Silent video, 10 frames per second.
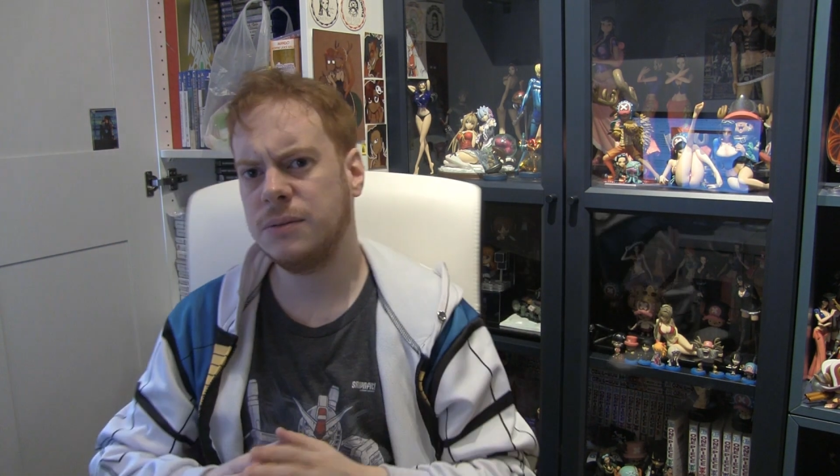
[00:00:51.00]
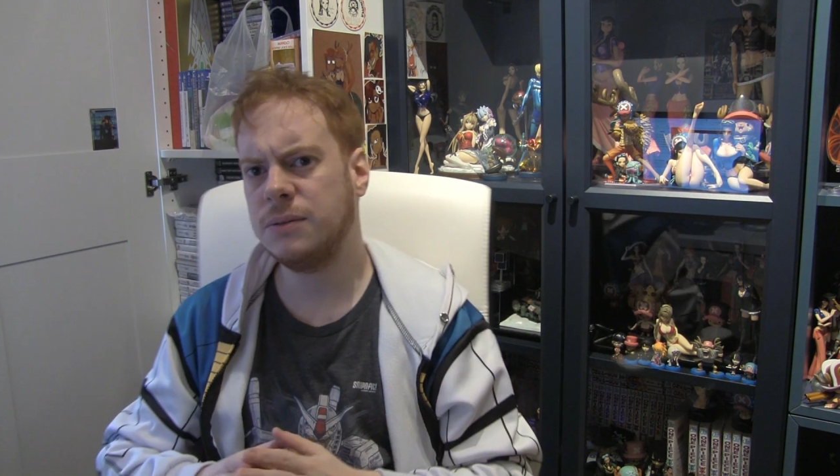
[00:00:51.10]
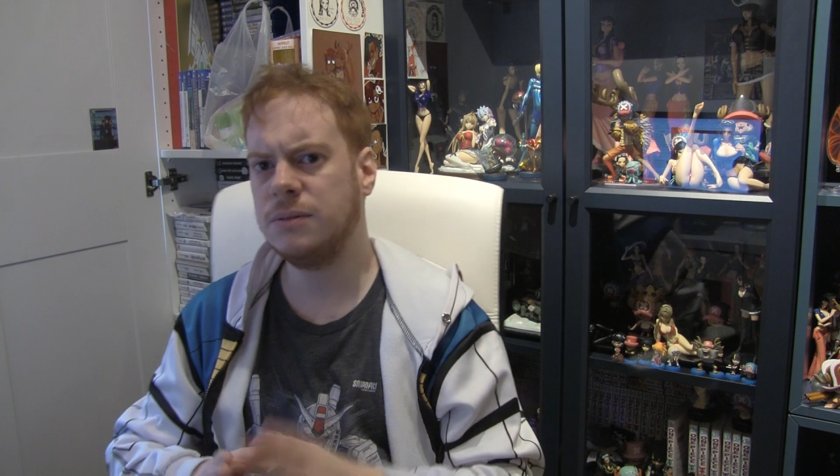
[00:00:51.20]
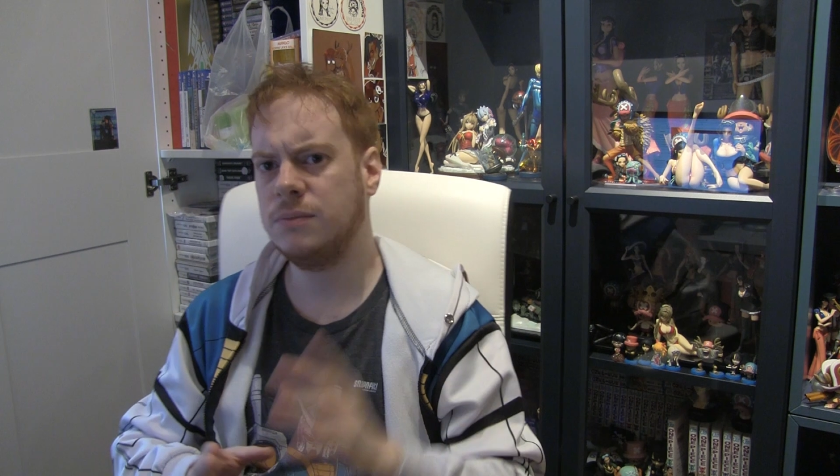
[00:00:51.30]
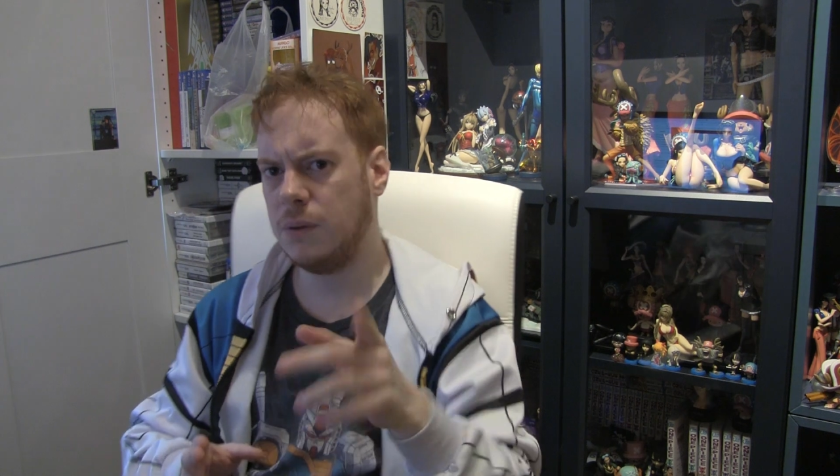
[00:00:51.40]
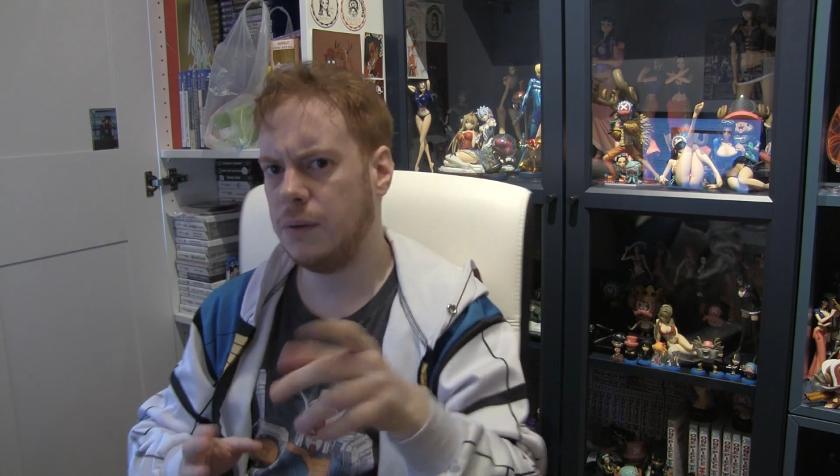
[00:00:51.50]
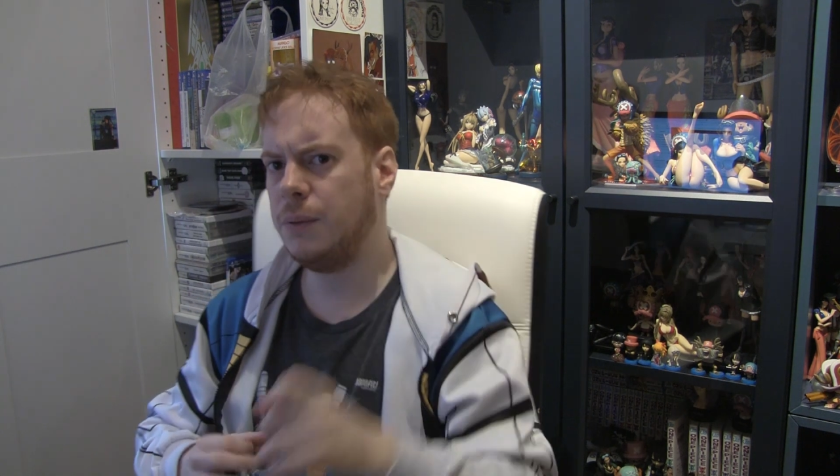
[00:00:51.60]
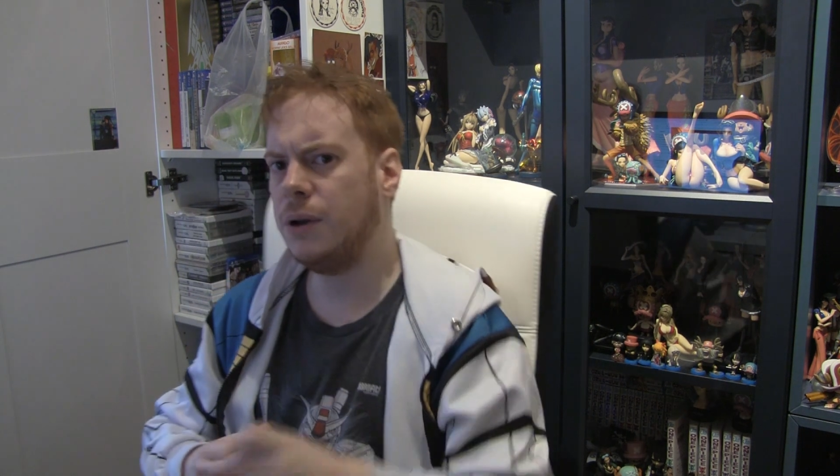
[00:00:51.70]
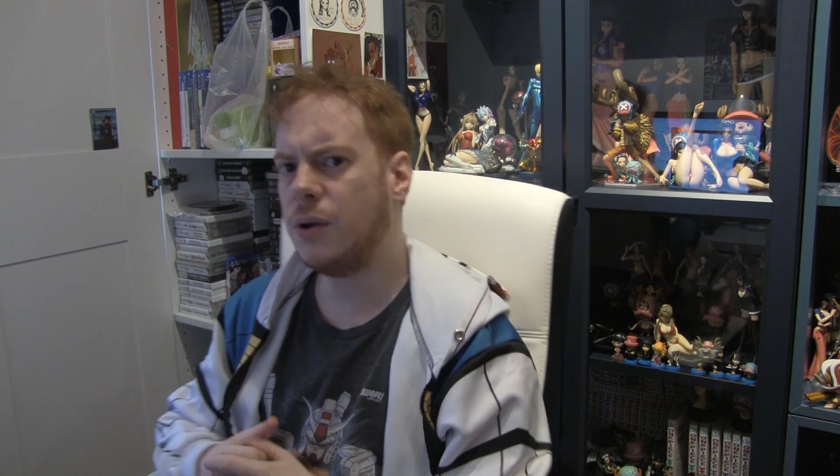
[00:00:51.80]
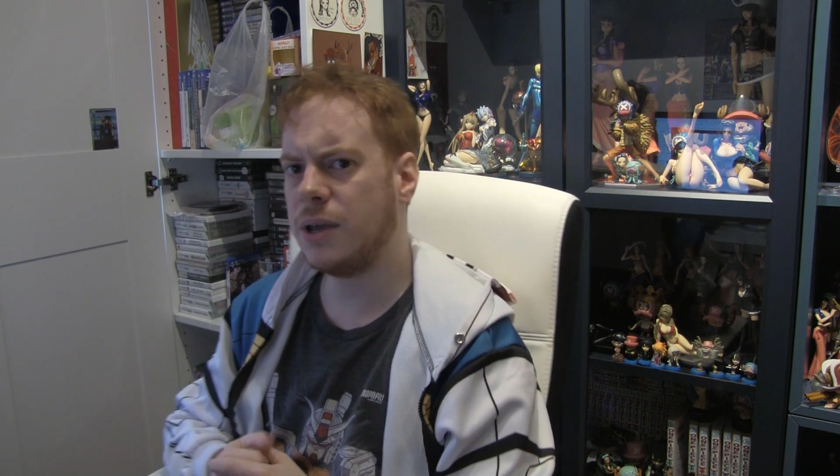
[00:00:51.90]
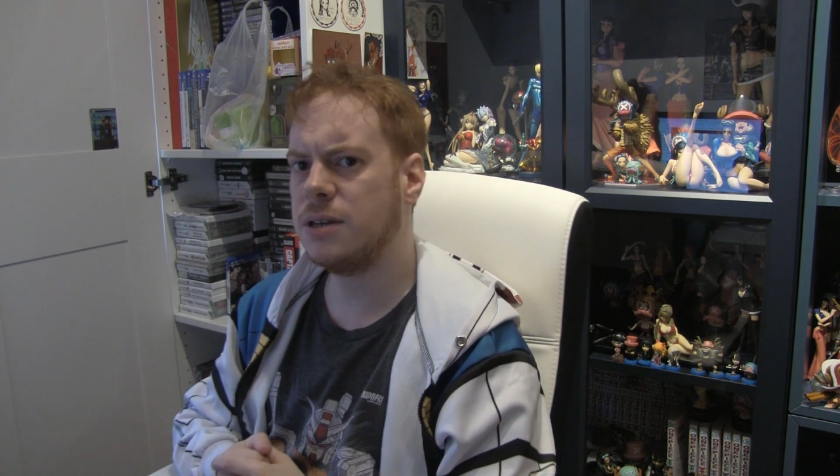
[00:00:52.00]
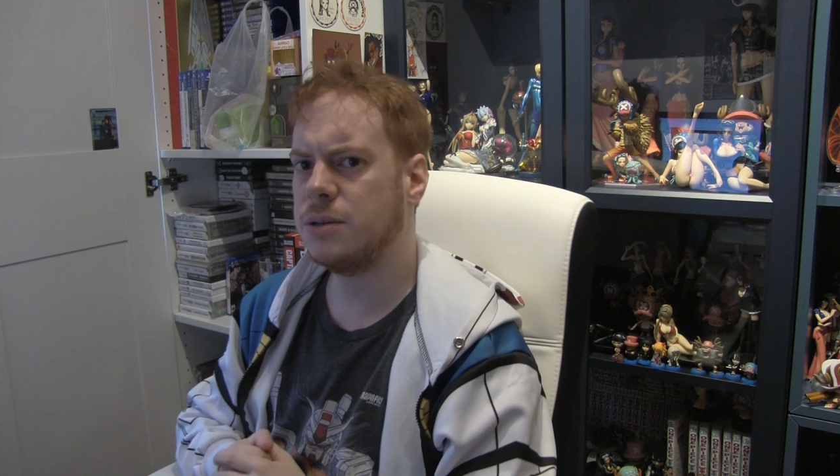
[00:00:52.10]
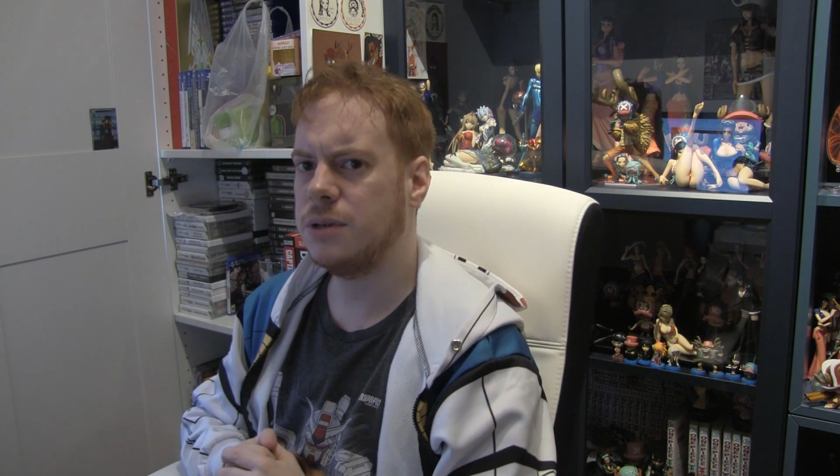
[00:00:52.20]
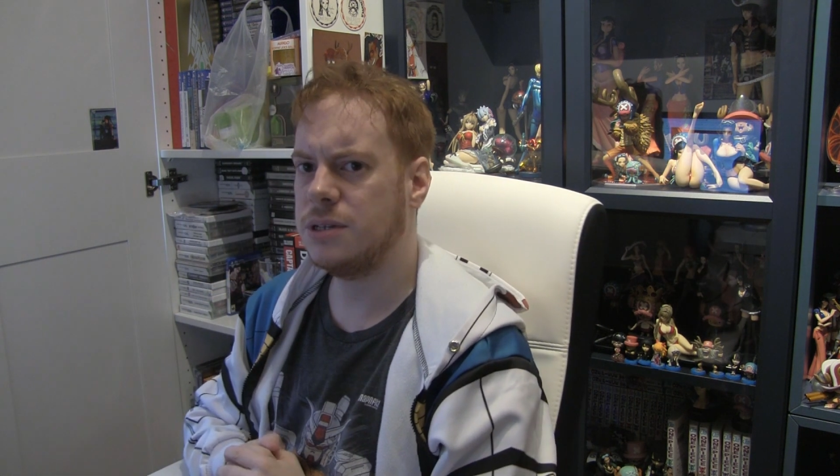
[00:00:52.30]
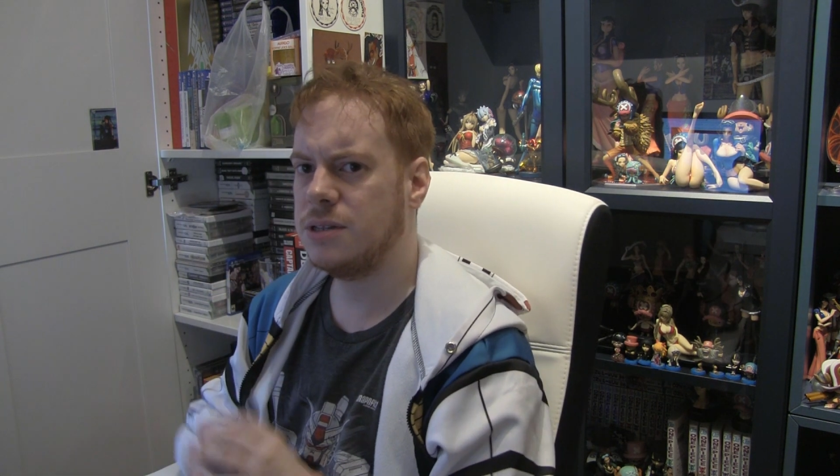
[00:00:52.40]
well, we'll look
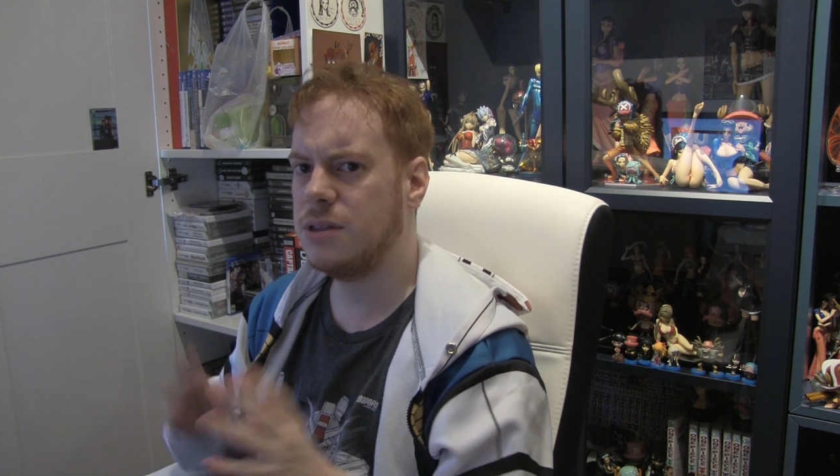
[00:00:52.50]
into it.